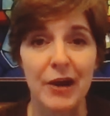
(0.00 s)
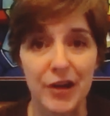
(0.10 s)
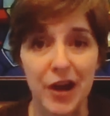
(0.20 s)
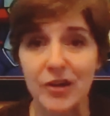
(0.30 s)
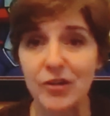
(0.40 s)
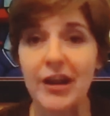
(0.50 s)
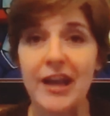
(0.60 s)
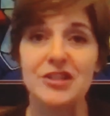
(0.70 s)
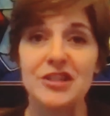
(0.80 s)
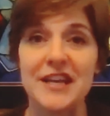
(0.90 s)
our
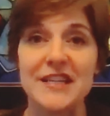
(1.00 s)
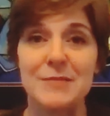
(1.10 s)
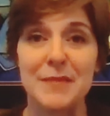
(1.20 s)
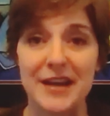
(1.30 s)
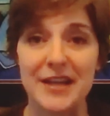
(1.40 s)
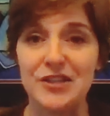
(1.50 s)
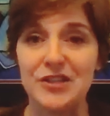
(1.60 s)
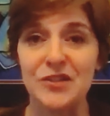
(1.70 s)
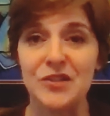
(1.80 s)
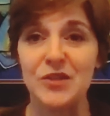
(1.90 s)
congregation has
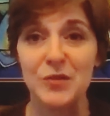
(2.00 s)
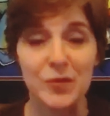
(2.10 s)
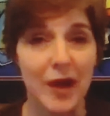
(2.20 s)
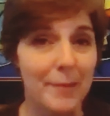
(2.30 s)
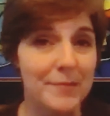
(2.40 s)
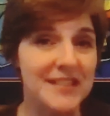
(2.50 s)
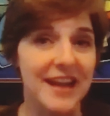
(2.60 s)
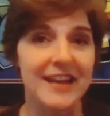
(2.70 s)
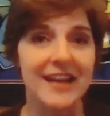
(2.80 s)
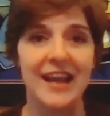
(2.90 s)
managed to
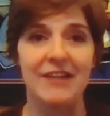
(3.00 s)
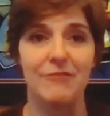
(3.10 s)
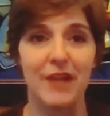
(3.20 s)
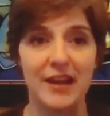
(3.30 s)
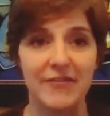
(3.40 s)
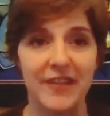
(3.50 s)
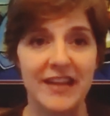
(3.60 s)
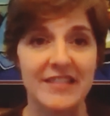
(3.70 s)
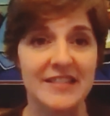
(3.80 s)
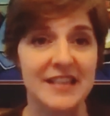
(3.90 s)
update and
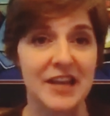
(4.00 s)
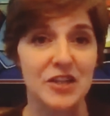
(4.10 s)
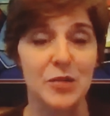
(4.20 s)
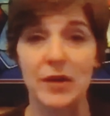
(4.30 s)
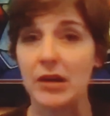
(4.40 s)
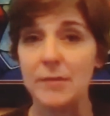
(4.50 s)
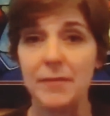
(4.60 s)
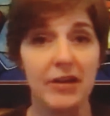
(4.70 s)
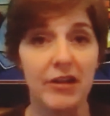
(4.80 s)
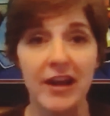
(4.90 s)
renovate the sanctuary
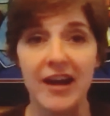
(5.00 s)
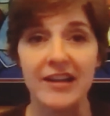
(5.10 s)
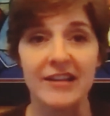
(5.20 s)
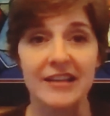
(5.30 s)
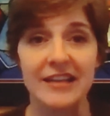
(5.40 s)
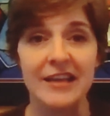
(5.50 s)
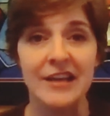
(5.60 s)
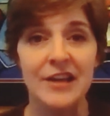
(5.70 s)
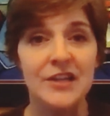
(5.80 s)
periodically